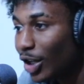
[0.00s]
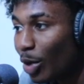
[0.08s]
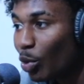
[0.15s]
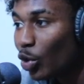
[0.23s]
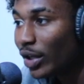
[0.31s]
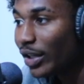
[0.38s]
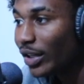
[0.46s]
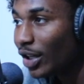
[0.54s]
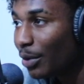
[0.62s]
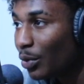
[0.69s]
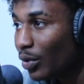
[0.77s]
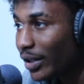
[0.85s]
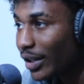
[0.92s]
Number one,
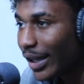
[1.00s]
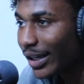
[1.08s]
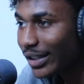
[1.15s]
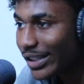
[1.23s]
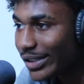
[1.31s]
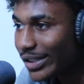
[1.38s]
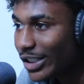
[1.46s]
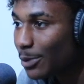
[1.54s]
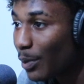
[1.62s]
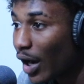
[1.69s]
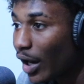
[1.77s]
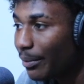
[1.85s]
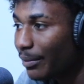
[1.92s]
number one, like that just
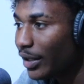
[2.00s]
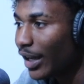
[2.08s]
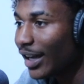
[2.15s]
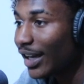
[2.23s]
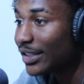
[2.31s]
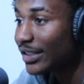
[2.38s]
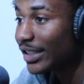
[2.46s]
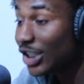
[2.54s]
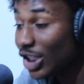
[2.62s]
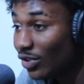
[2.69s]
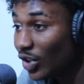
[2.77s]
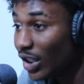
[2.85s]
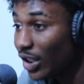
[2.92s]
inspired me. I gotta say,
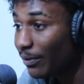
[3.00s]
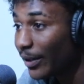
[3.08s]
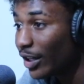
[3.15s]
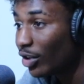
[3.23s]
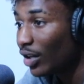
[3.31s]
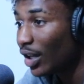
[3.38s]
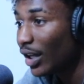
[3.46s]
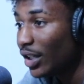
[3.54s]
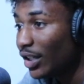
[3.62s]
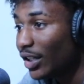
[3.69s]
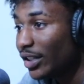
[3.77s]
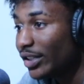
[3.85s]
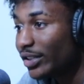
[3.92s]
Chief Keef, I ain't gonna lie, he
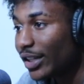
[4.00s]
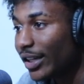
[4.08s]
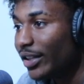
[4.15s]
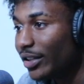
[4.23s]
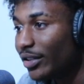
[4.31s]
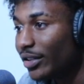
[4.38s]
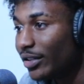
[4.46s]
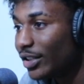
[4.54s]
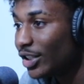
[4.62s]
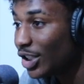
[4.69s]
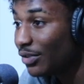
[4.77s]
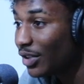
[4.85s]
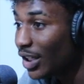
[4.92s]
did this. Like, yeah,
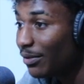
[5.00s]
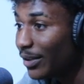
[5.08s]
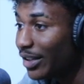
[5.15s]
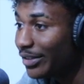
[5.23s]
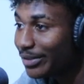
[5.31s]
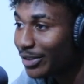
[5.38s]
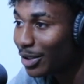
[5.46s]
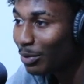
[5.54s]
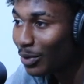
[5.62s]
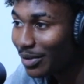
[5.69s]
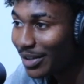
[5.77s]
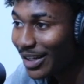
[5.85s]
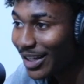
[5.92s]
Chief Keef, he number
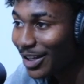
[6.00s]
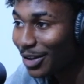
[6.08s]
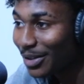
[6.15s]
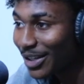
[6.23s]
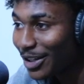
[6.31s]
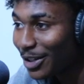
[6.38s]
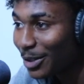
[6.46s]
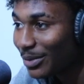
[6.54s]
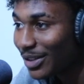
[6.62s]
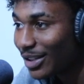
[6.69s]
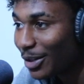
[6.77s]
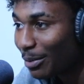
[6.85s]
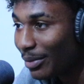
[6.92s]
one. I ain't gonna count.
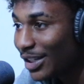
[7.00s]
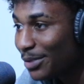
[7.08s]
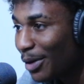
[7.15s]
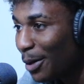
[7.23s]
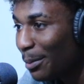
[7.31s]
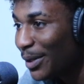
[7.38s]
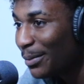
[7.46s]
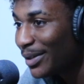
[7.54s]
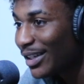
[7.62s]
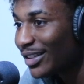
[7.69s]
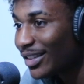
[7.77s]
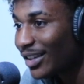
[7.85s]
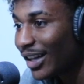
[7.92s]
Mm. But it's more people
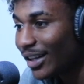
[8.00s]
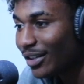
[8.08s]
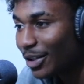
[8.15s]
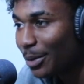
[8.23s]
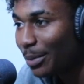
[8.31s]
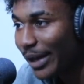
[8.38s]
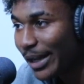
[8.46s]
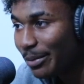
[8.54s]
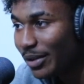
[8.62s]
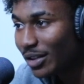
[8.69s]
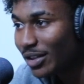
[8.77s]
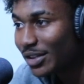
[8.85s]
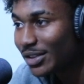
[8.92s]
out there, like Lil Baby.
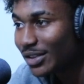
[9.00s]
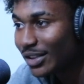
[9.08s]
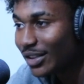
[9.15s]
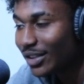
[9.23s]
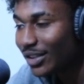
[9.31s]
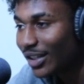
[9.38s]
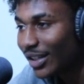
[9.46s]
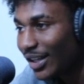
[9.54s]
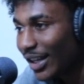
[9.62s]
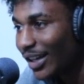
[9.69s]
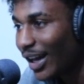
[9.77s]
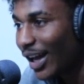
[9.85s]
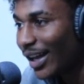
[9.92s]
You know what I'm saying?
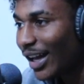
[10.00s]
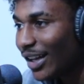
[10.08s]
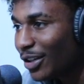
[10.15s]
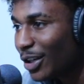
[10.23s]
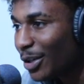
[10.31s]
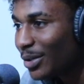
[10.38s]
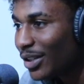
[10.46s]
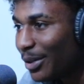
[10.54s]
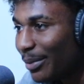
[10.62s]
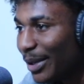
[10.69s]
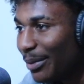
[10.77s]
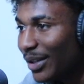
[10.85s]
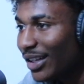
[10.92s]
I, I look up to Lil
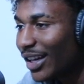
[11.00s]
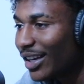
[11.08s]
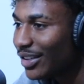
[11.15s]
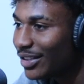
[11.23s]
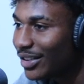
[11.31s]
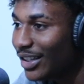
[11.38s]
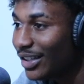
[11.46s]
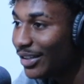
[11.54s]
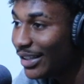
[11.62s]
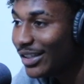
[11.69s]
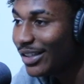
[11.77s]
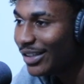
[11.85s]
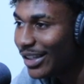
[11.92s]
Baby. He got,
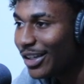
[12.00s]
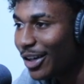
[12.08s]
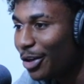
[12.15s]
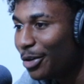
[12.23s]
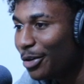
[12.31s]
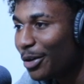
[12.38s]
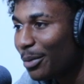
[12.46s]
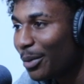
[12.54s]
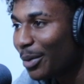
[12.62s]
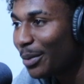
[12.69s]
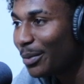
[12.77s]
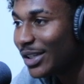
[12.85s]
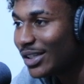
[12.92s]
he, he cold.
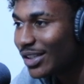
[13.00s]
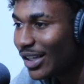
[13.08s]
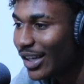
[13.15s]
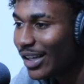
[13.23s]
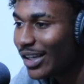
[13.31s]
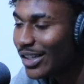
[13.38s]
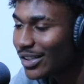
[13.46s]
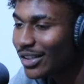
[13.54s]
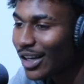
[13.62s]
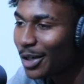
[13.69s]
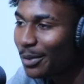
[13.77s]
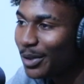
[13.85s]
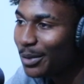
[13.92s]
It's, it's a
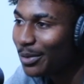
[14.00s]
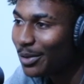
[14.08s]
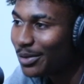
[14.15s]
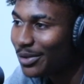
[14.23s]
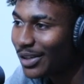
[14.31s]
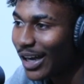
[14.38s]
lot of people.